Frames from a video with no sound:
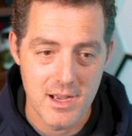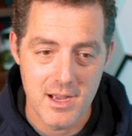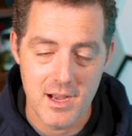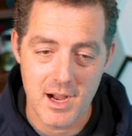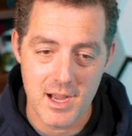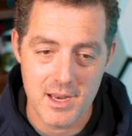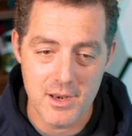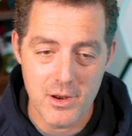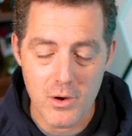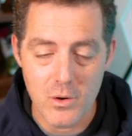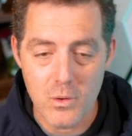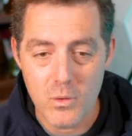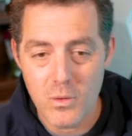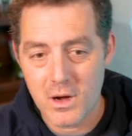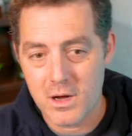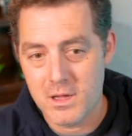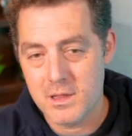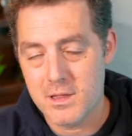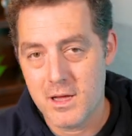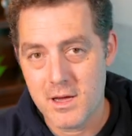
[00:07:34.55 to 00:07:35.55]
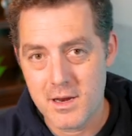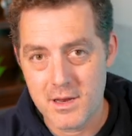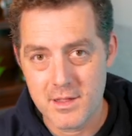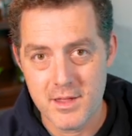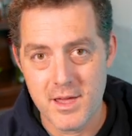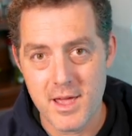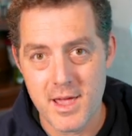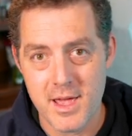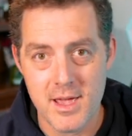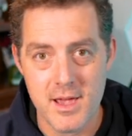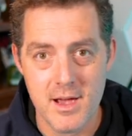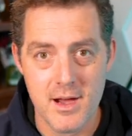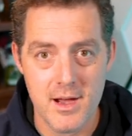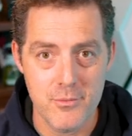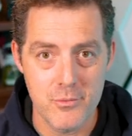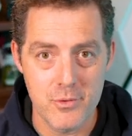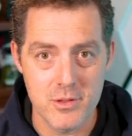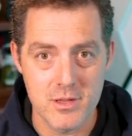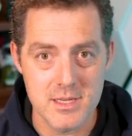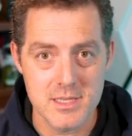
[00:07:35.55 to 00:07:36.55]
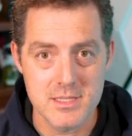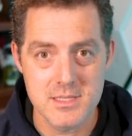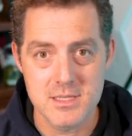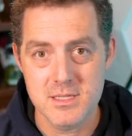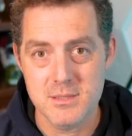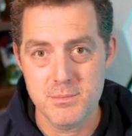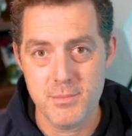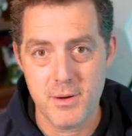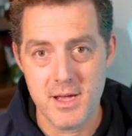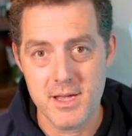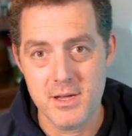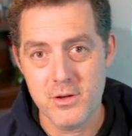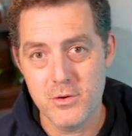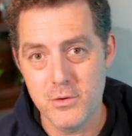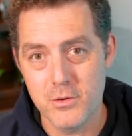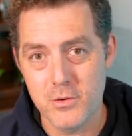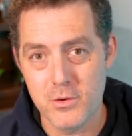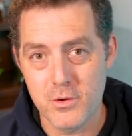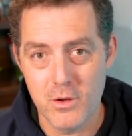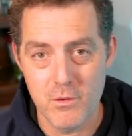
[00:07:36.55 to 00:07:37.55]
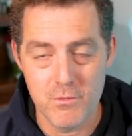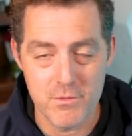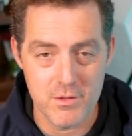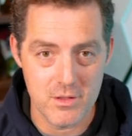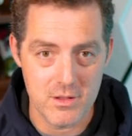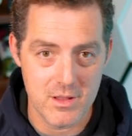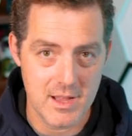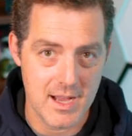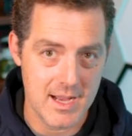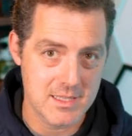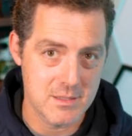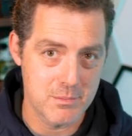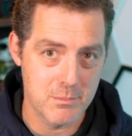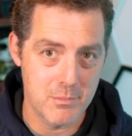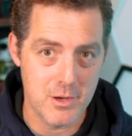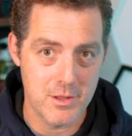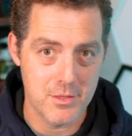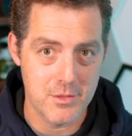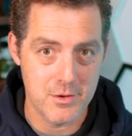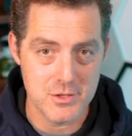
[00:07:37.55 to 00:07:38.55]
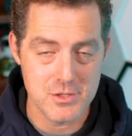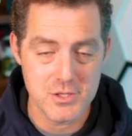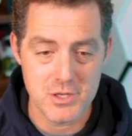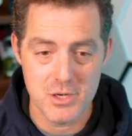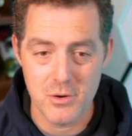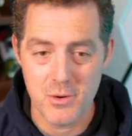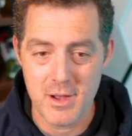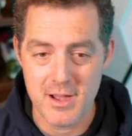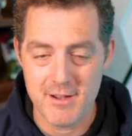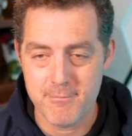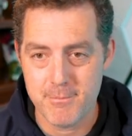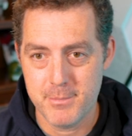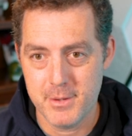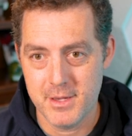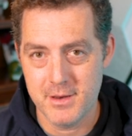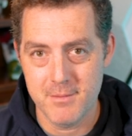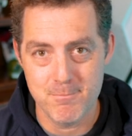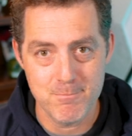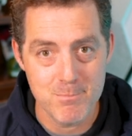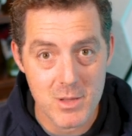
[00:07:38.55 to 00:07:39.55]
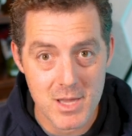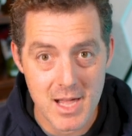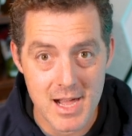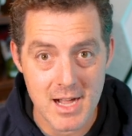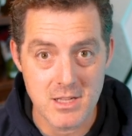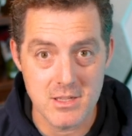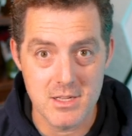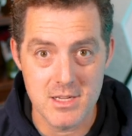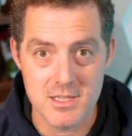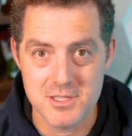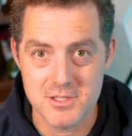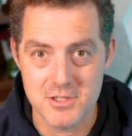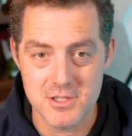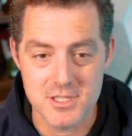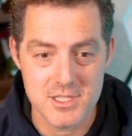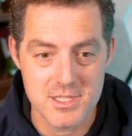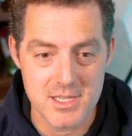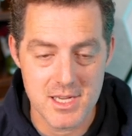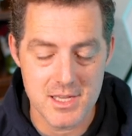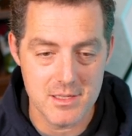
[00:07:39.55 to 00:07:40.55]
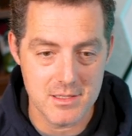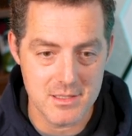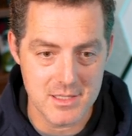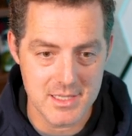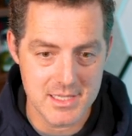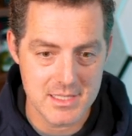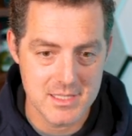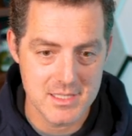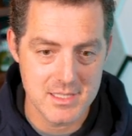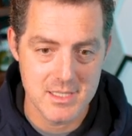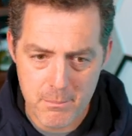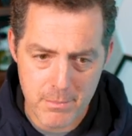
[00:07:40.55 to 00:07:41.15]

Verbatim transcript: I know a lot of the A I releases by Google over the last month or so have been lackluster to say the least,